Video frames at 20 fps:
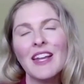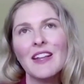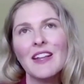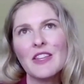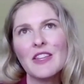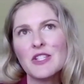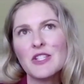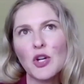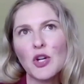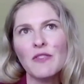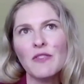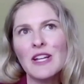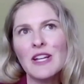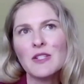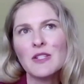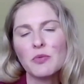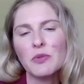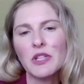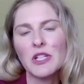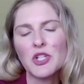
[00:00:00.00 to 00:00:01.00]
the survey
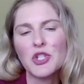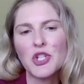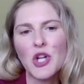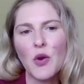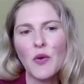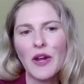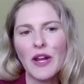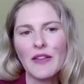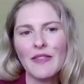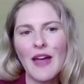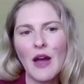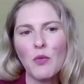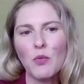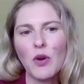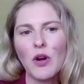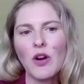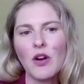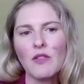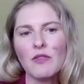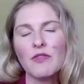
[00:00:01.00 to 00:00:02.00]
is really showing that
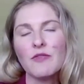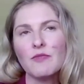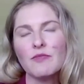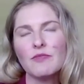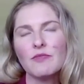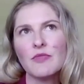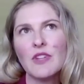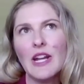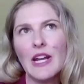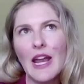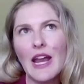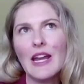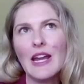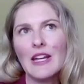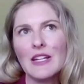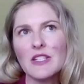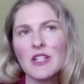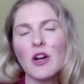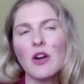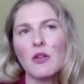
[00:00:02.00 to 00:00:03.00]

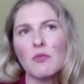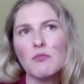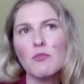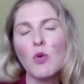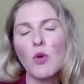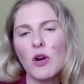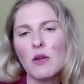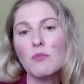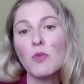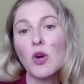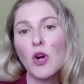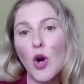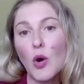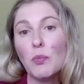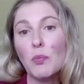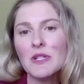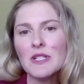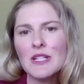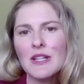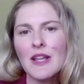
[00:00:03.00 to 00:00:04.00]
Canadians are more and more
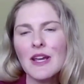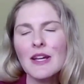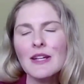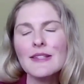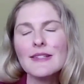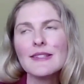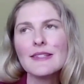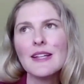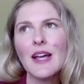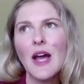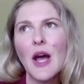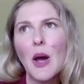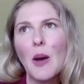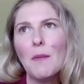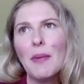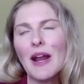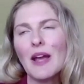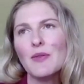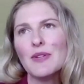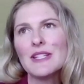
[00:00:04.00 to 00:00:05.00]
open to this.
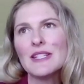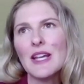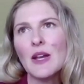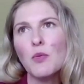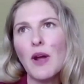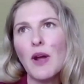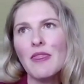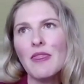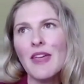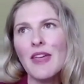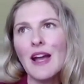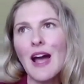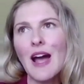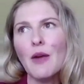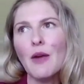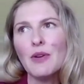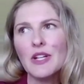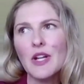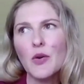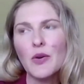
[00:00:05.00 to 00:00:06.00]
But I would say one thing I
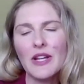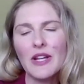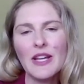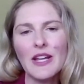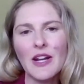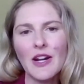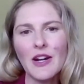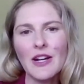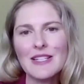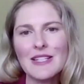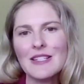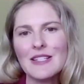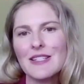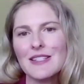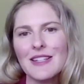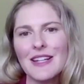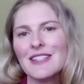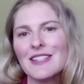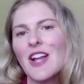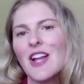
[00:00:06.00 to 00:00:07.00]
would note here is
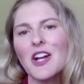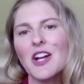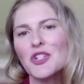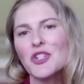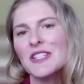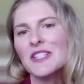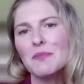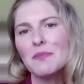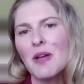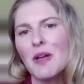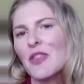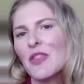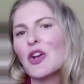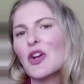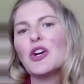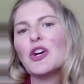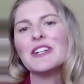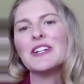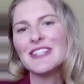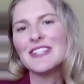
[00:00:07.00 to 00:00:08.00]
it's not just about the
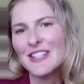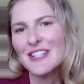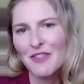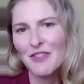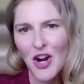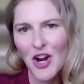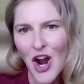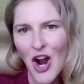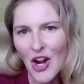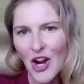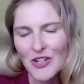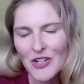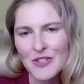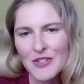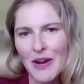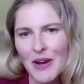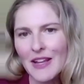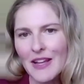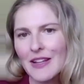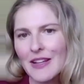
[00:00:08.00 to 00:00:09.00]
goodness of our hearts,
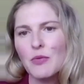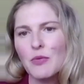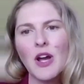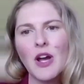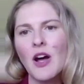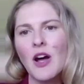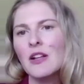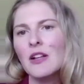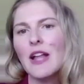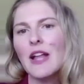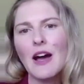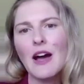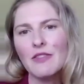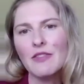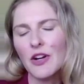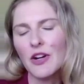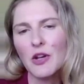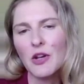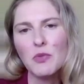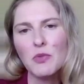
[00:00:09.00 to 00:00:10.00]
right? Like we all love
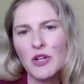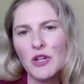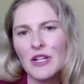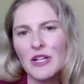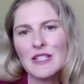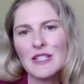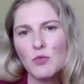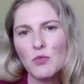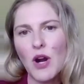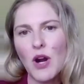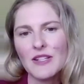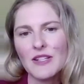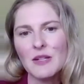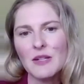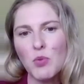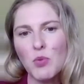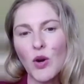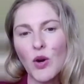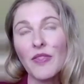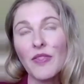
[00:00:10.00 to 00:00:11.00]
our communities and want to
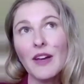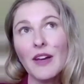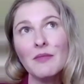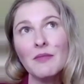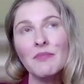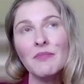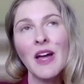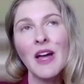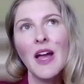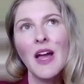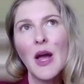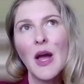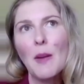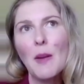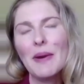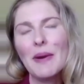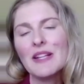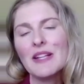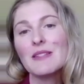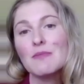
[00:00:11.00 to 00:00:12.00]
support them,
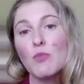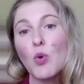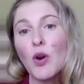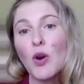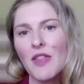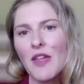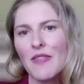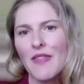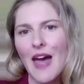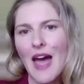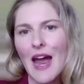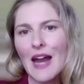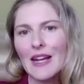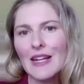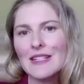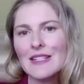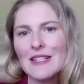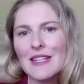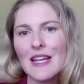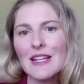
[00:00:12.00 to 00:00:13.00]
but it's more than that.
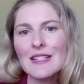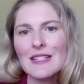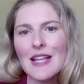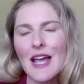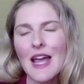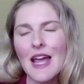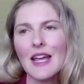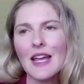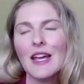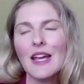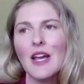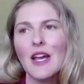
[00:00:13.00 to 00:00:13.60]
It's things like